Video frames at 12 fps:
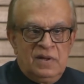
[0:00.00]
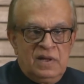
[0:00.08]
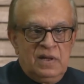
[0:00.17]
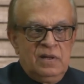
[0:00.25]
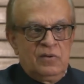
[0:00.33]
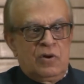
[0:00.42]

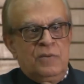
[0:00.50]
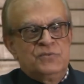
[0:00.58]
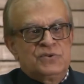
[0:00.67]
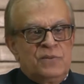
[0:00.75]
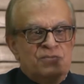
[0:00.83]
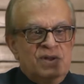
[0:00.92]
He robs
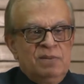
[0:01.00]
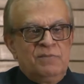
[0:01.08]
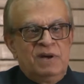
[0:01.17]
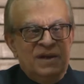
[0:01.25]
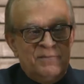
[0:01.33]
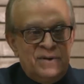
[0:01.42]
something,
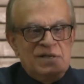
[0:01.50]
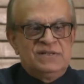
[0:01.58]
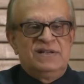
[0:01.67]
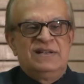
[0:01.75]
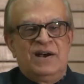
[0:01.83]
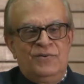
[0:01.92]
but he burns
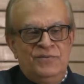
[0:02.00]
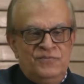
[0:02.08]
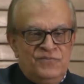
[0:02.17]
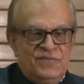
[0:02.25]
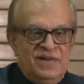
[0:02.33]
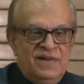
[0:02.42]
it down.
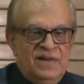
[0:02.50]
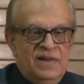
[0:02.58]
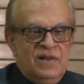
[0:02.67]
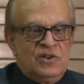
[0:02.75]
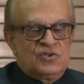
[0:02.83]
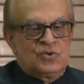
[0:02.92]

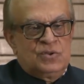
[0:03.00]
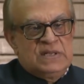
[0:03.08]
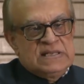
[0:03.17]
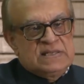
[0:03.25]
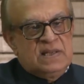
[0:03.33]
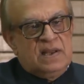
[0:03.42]
So
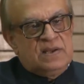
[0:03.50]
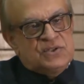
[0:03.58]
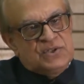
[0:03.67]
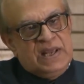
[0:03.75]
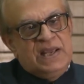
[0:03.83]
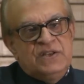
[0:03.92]
this
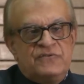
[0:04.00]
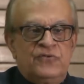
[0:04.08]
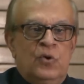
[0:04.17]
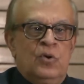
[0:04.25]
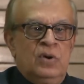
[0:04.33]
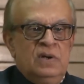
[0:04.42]
stage
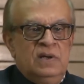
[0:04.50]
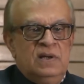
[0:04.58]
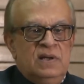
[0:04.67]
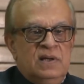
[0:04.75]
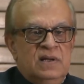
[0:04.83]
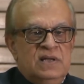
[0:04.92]
4
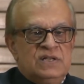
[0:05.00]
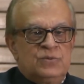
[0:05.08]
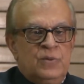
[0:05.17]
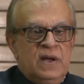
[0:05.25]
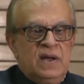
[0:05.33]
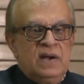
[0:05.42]
is
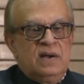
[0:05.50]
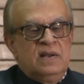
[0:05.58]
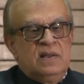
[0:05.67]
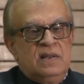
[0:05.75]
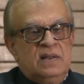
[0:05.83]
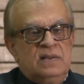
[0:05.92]
where
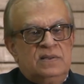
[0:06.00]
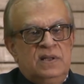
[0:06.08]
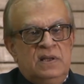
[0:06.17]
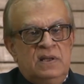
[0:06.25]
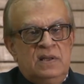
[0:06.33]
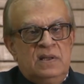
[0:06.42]

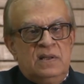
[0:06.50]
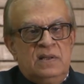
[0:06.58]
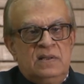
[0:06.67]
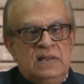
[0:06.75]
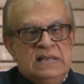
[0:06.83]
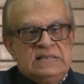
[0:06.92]
the
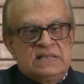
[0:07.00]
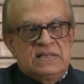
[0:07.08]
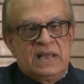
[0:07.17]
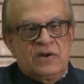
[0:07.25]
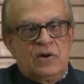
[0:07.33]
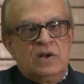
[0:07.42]
there is the
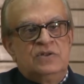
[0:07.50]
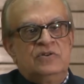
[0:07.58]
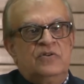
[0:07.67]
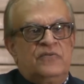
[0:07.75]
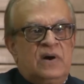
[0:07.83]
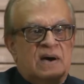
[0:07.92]
psychology
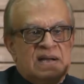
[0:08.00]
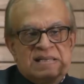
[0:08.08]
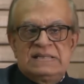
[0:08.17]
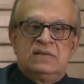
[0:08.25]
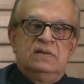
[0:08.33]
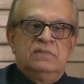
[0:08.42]
of
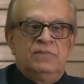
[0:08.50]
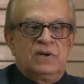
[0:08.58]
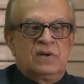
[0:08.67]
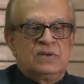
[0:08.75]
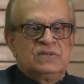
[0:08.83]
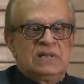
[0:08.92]
arson,
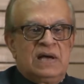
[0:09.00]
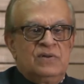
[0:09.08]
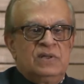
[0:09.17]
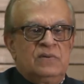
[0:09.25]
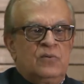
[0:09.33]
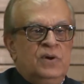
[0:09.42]
because now
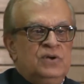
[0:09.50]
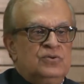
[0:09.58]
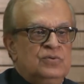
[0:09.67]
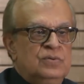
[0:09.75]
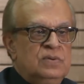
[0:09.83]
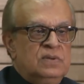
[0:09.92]
they're going
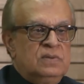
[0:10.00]
to,